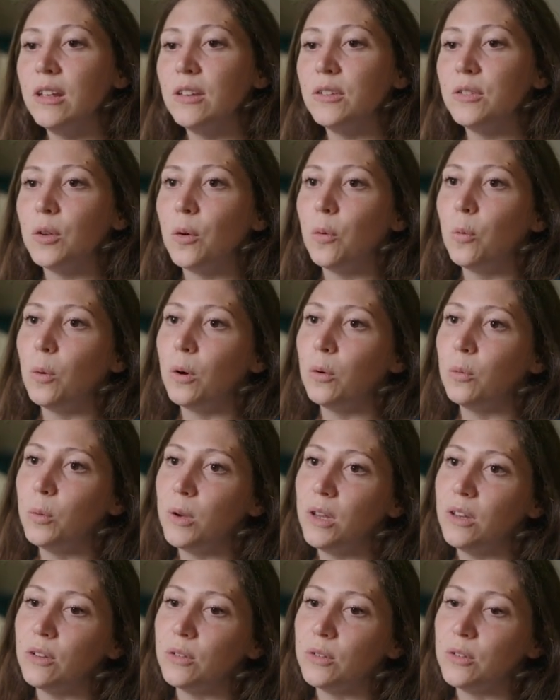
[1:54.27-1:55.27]
So what
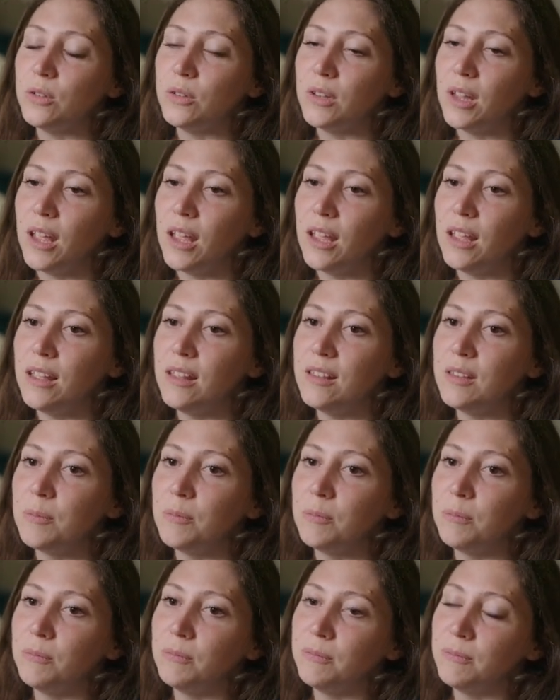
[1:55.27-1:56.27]
we know today is
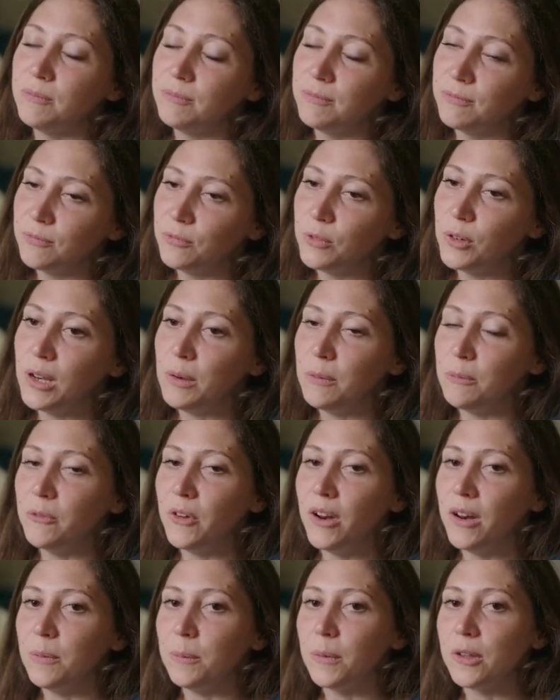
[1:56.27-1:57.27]
really
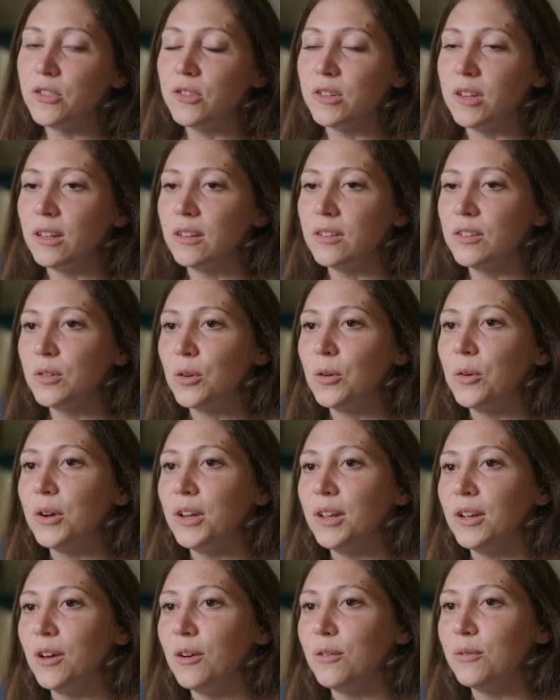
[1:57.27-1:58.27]
very much the
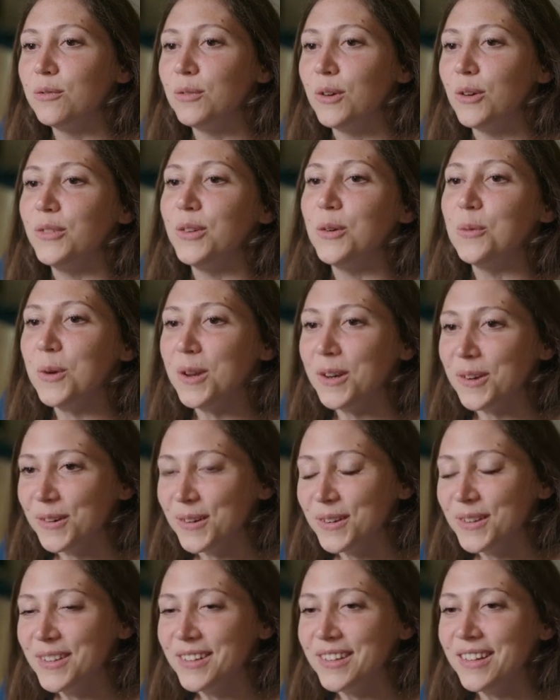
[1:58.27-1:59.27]
story of the
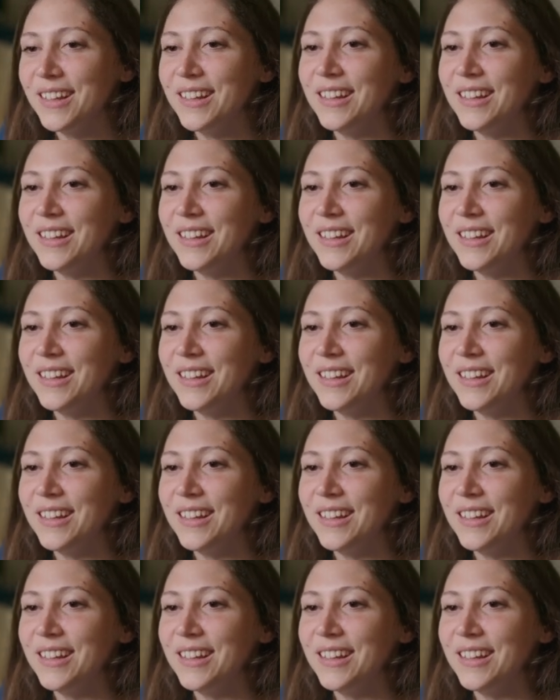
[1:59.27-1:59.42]
winners.